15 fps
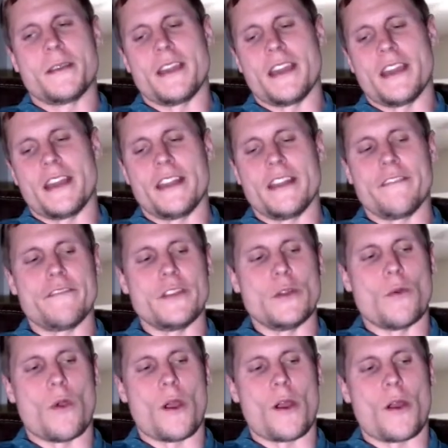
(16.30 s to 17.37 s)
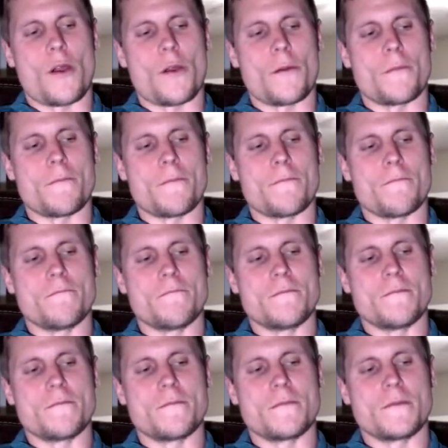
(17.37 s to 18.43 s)
And if you are,
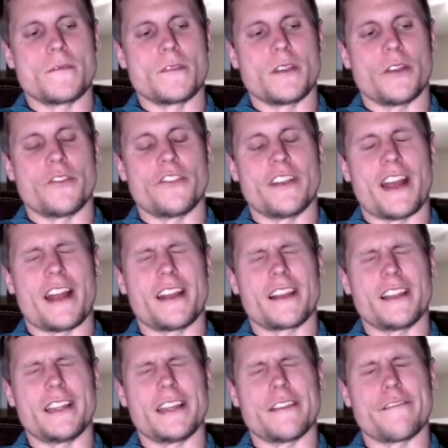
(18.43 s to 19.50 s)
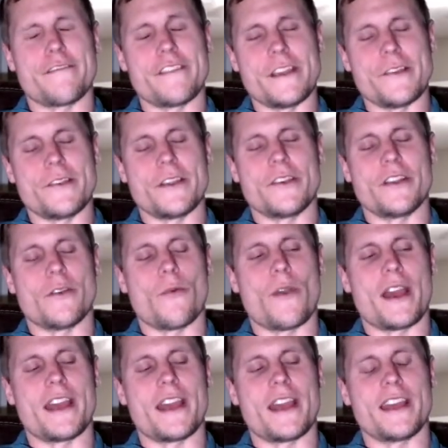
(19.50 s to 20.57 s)
genetically inferior in a
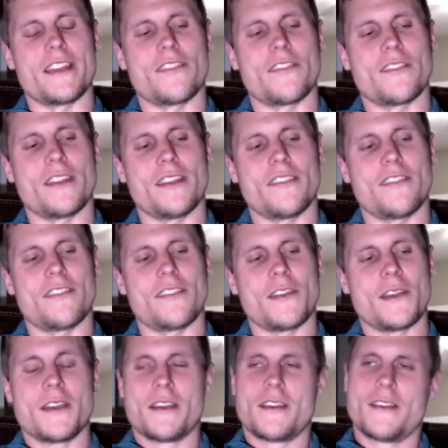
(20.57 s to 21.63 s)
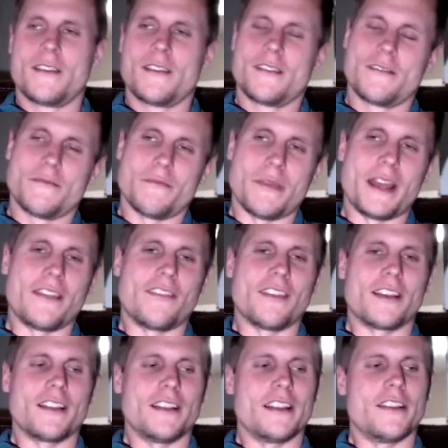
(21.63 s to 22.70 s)
way, it's
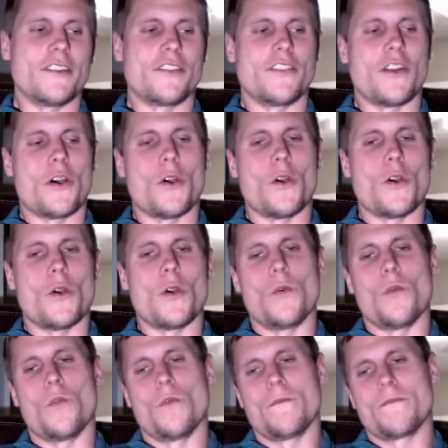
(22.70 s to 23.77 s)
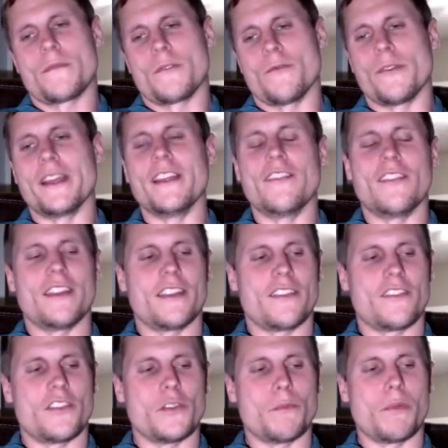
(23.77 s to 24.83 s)
basically there's no reason
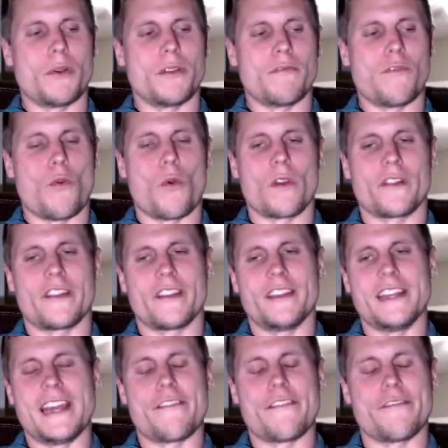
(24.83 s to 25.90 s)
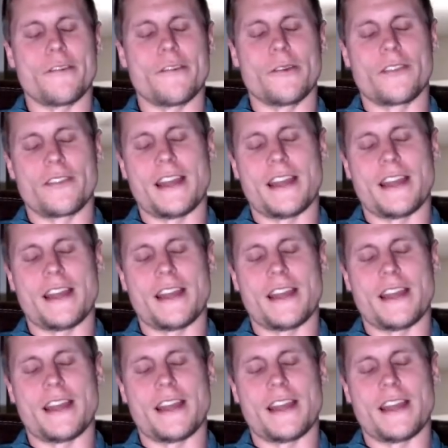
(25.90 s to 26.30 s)
to put forth the effort.